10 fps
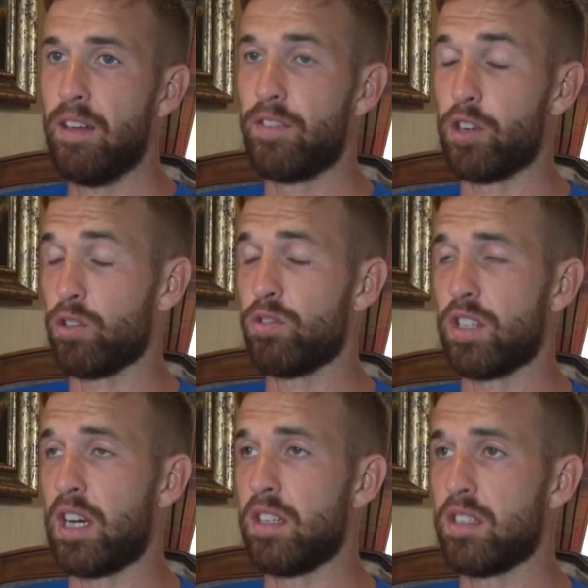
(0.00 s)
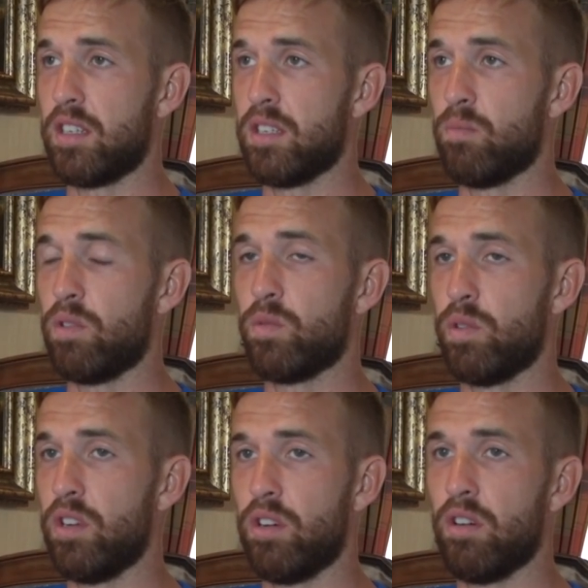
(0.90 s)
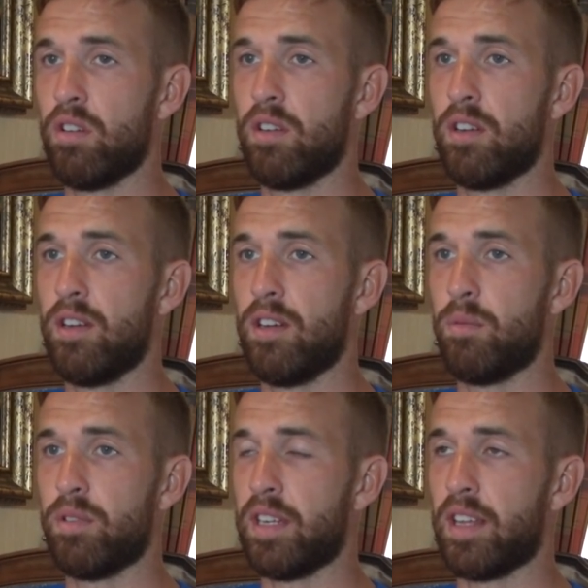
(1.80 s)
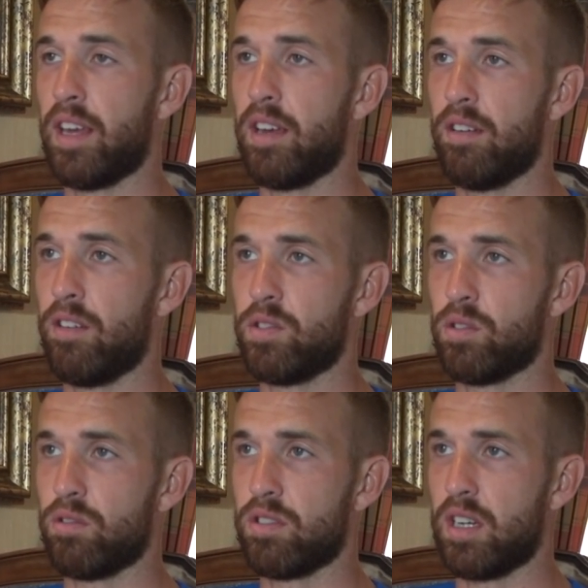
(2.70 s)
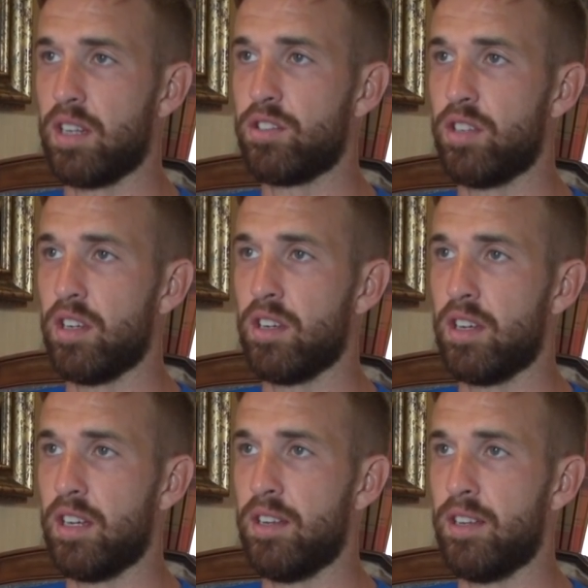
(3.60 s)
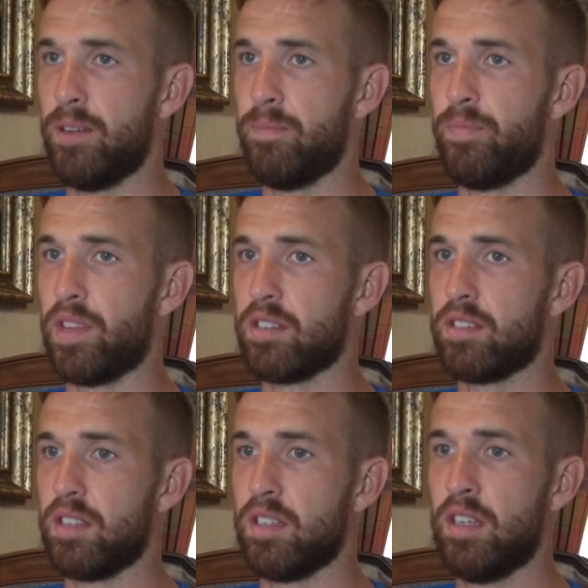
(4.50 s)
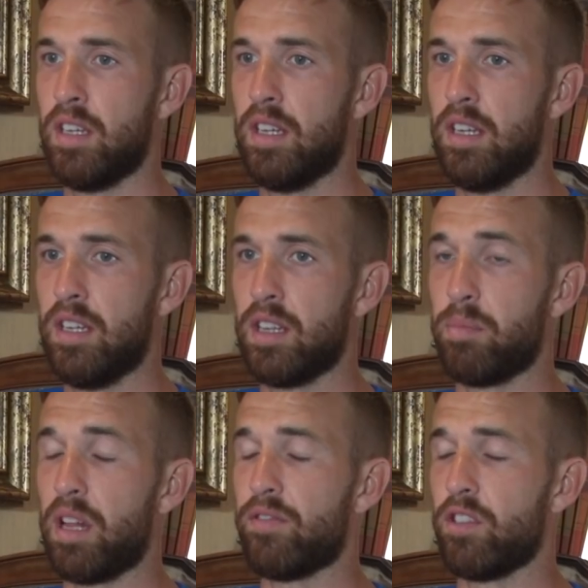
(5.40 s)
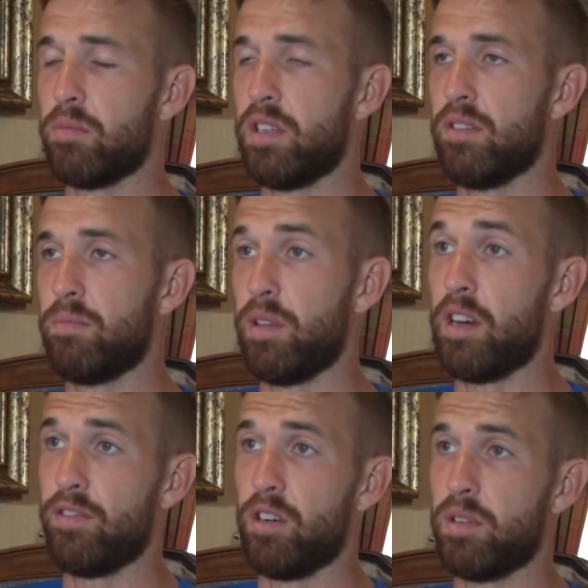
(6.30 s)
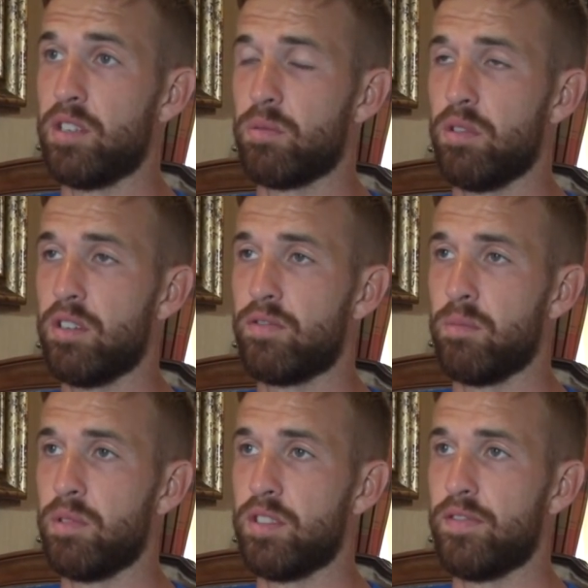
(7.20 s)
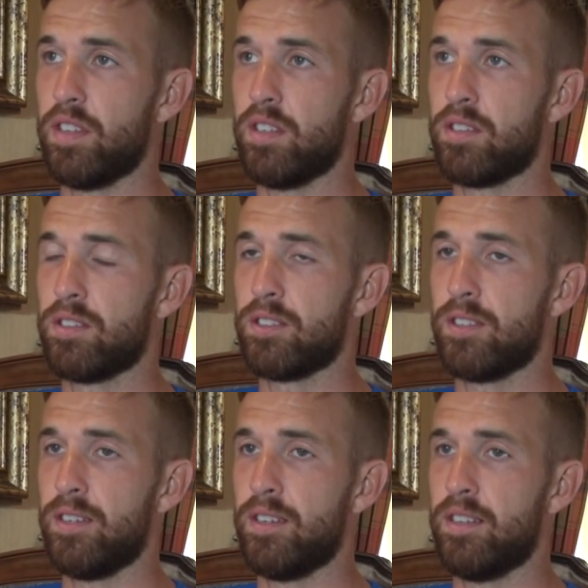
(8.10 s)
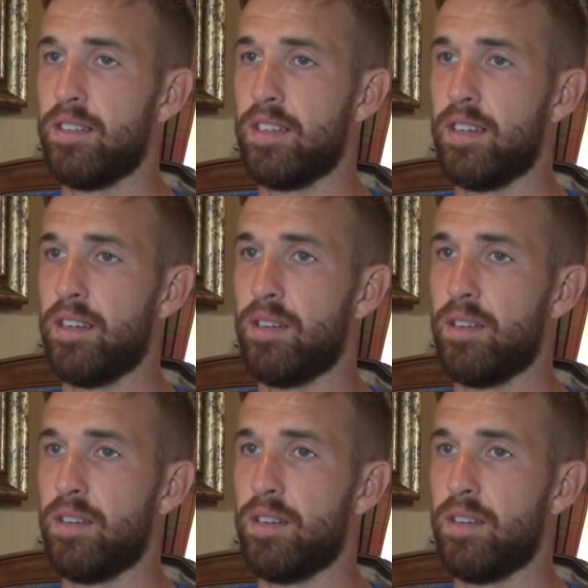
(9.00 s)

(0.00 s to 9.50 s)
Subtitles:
for a good start this season, which we know we didn't get off to a good start last year, and that's the platform you need to work from is your fitness, and